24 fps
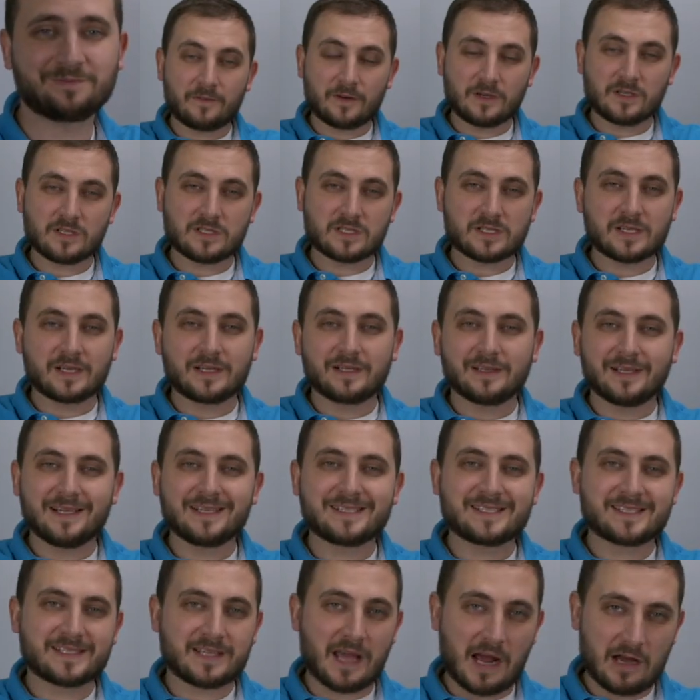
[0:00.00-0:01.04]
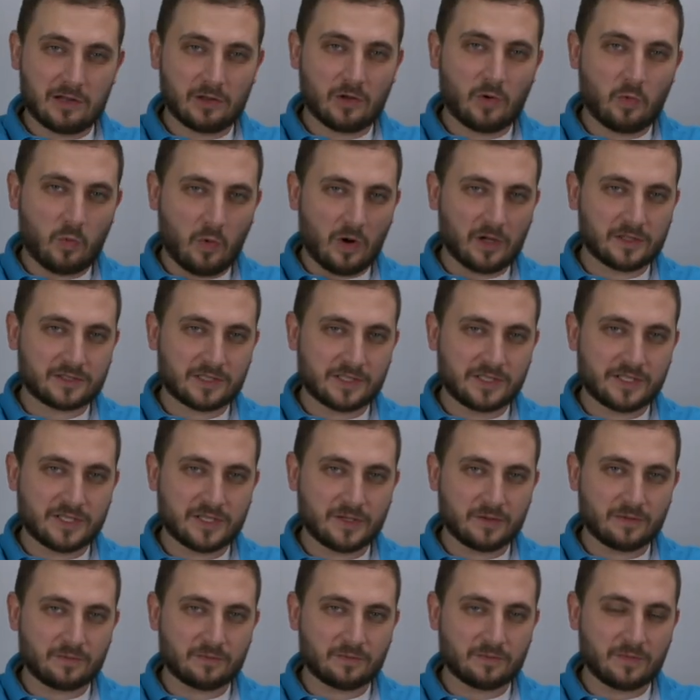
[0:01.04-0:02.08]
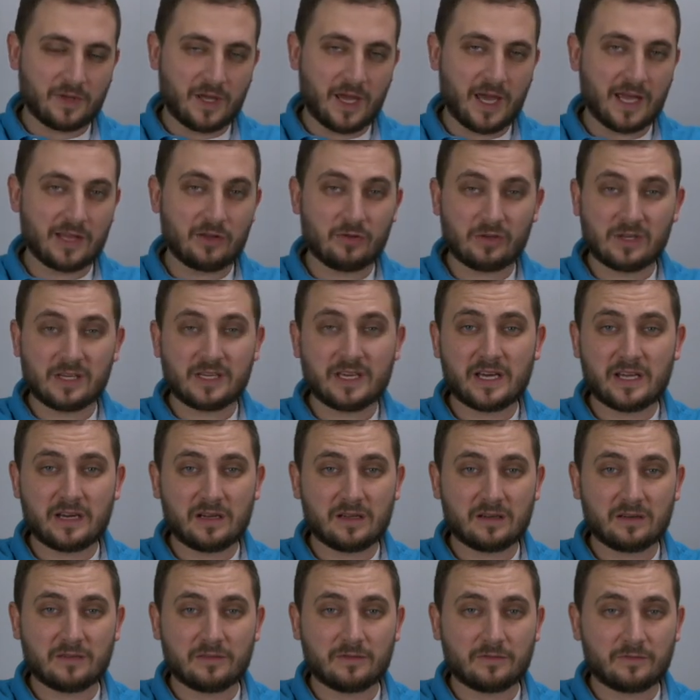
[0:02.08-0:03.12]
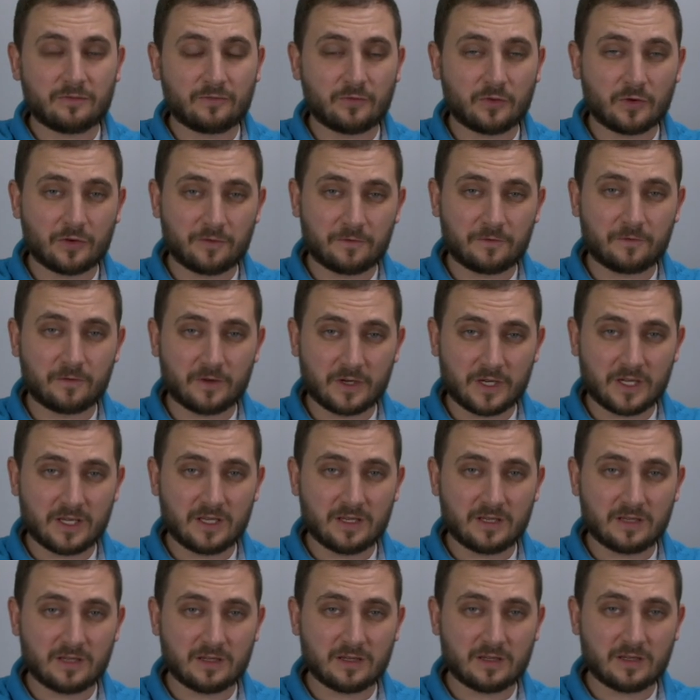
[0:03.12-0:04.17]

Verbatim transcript: First, let's download WALTR 2, and you can get it for free,